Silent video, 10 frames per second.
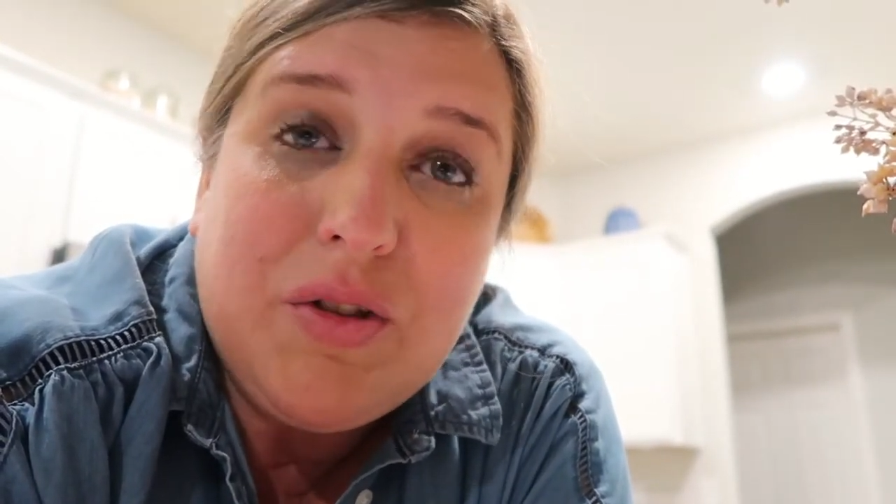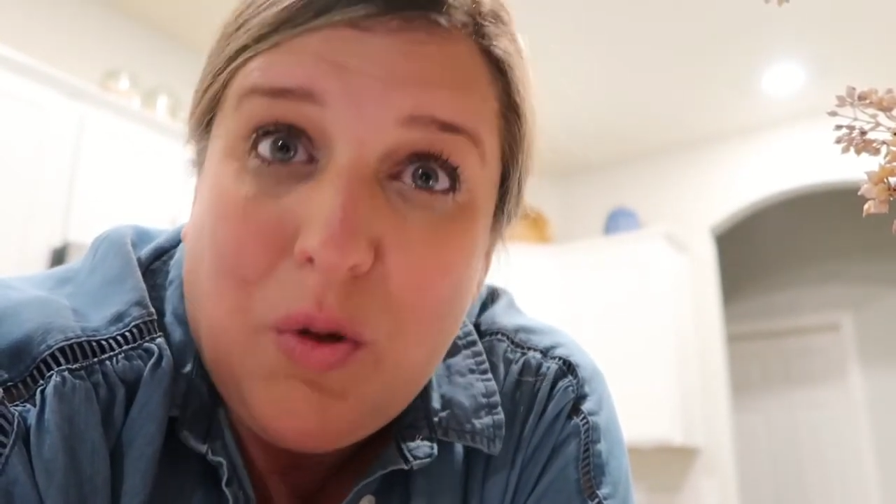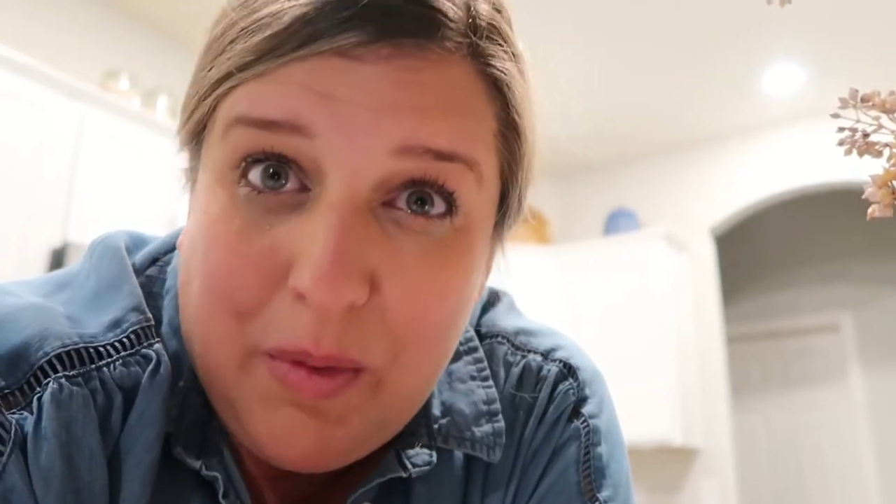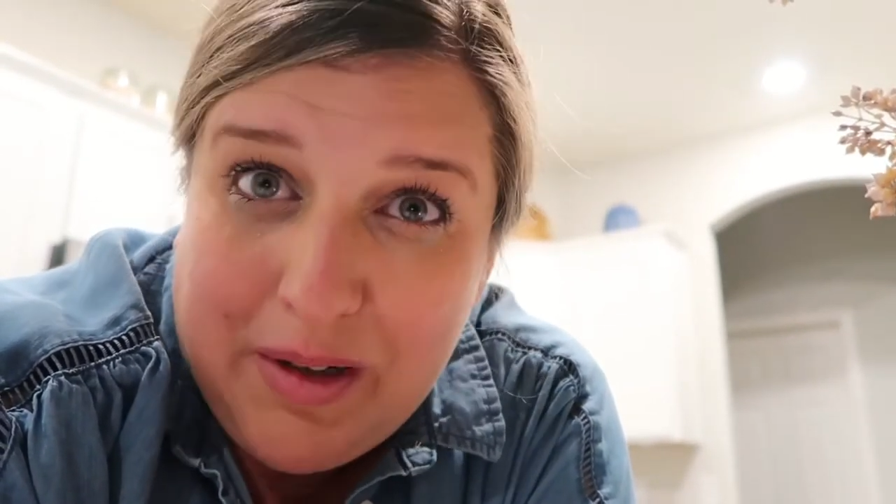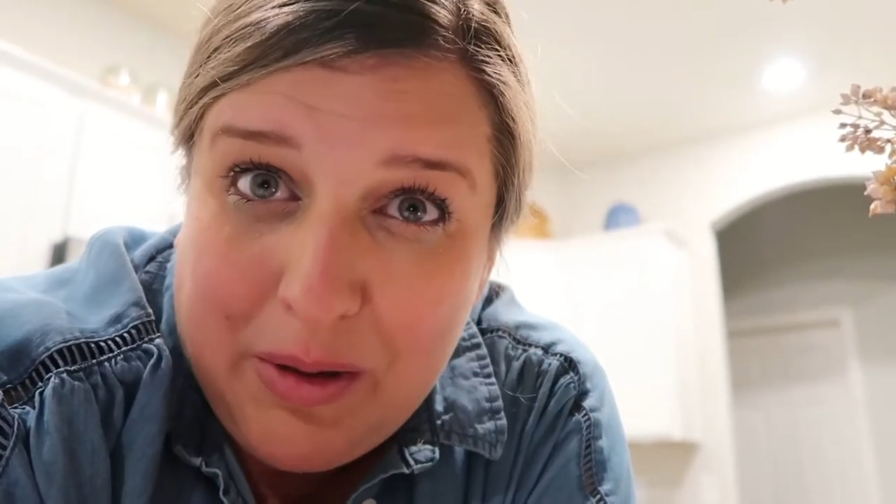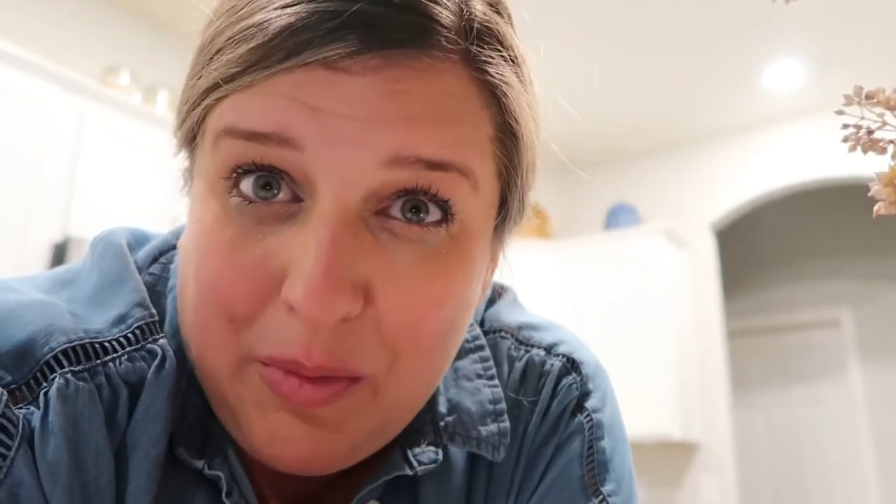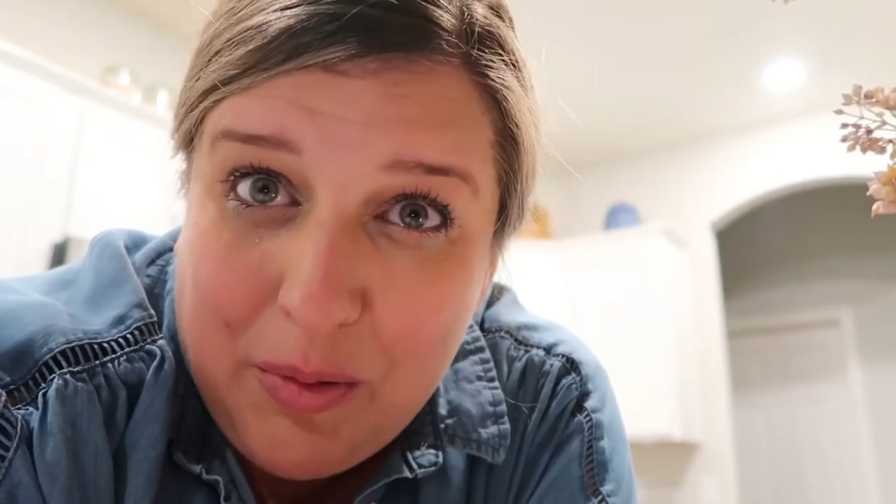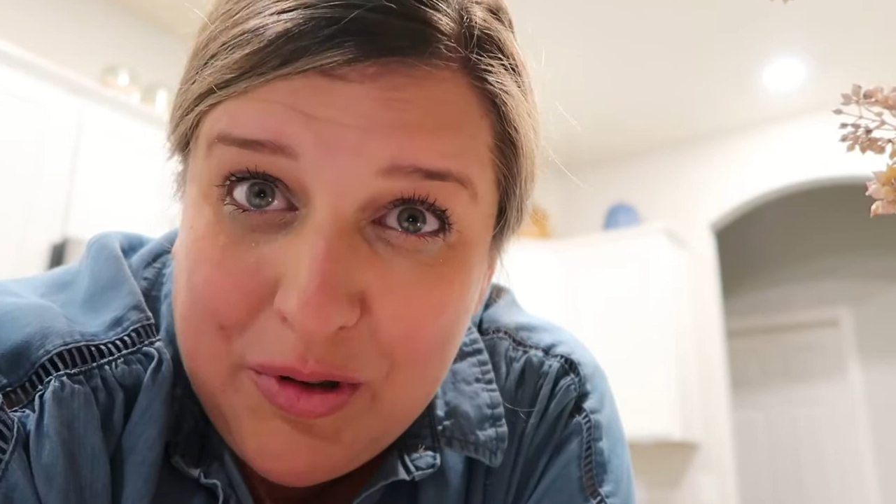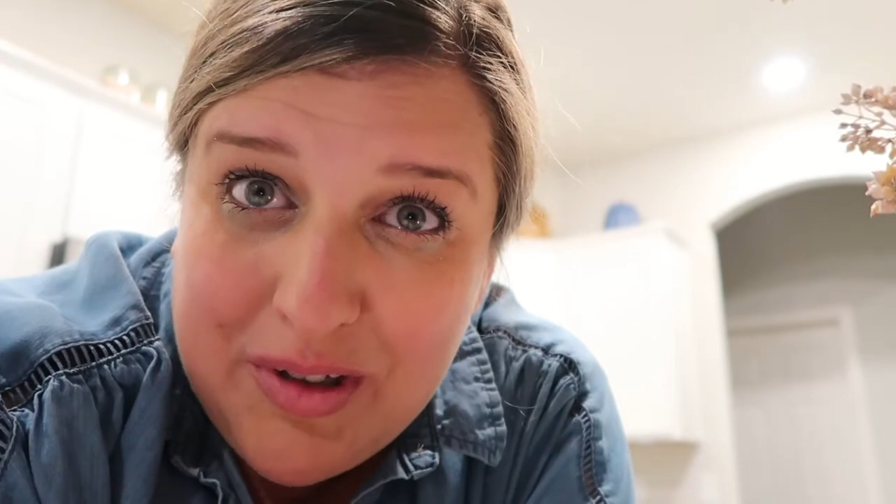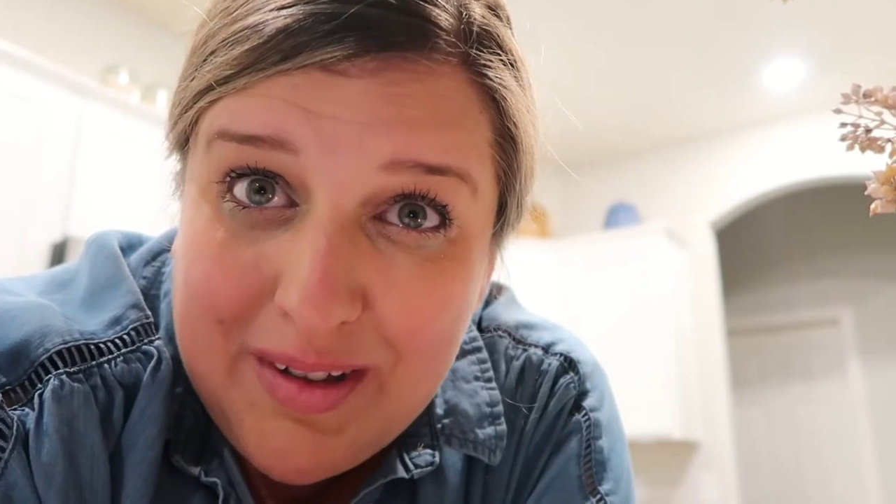so many
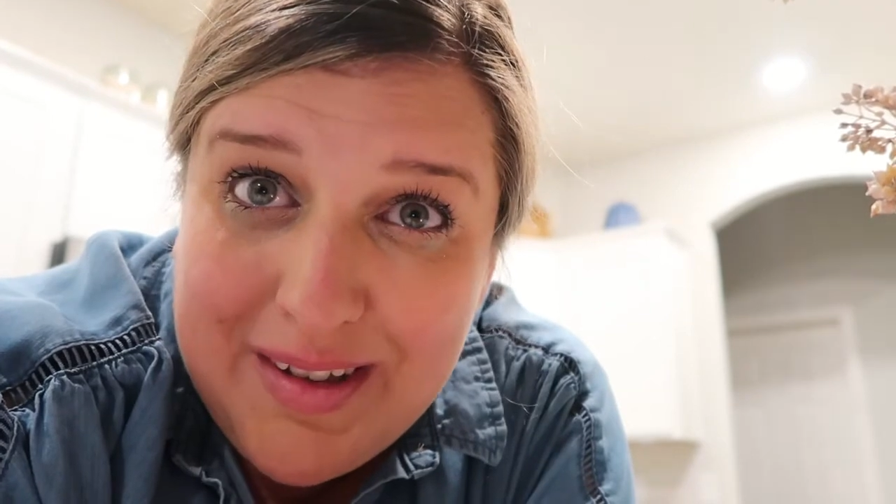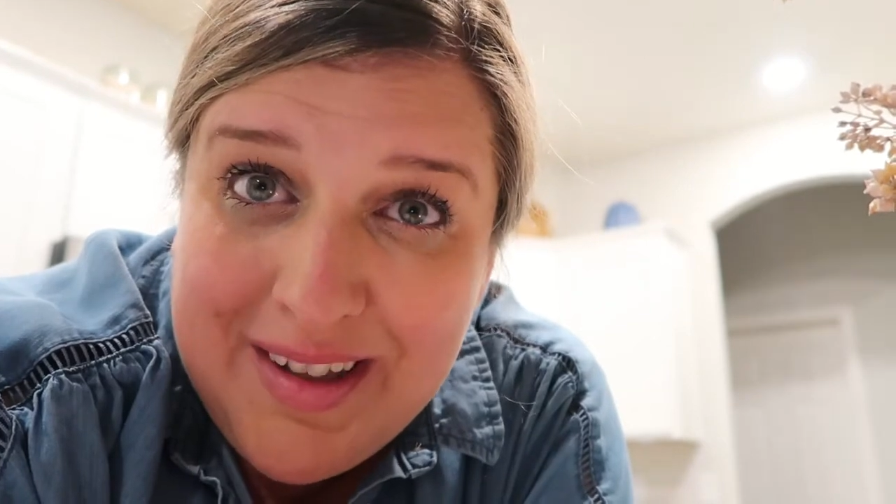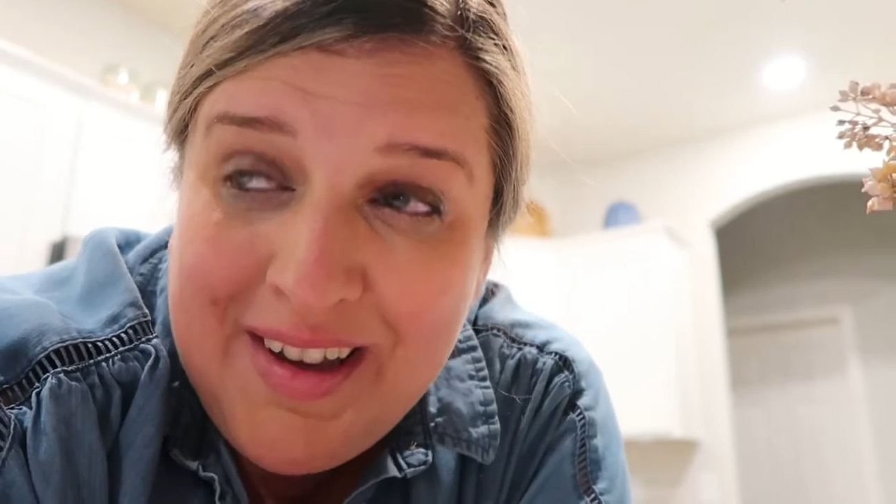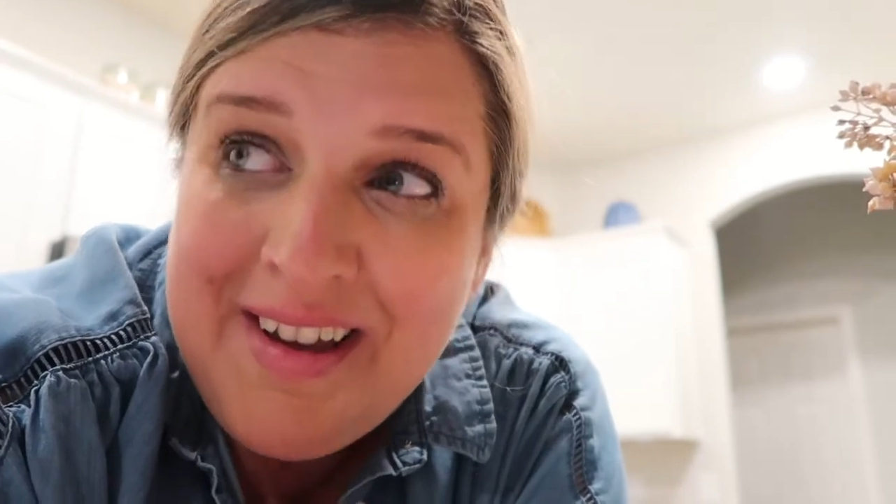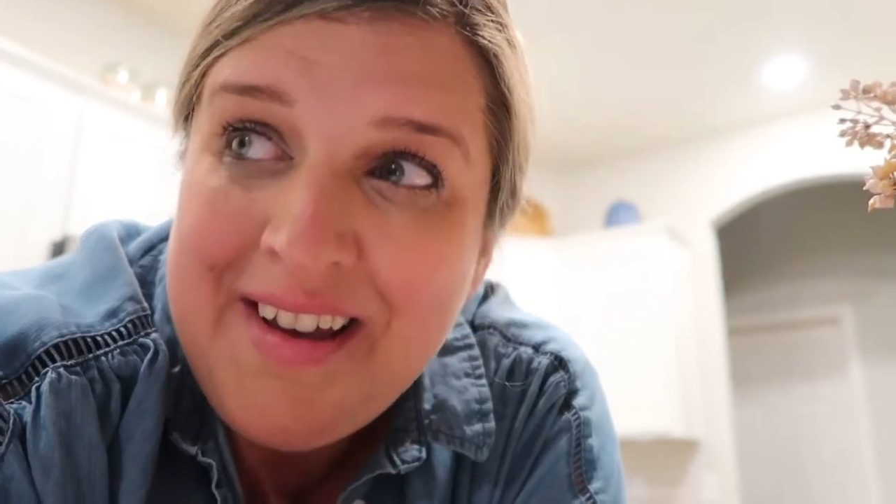emotions.